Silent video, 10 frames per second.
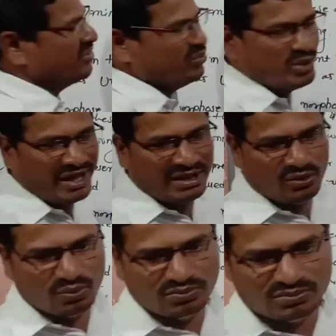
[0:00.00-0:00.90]
you can
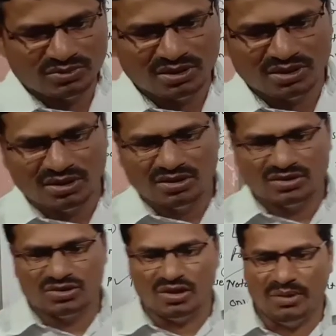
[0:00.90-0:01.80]
give.
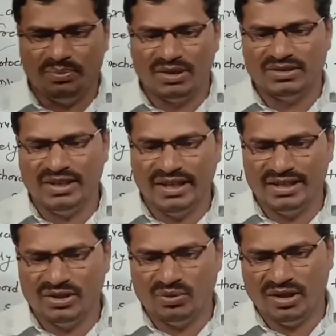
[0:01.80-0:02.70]
So upper
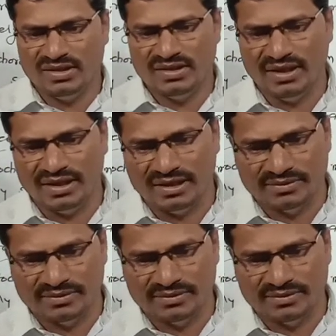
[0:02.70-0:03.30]
side you can say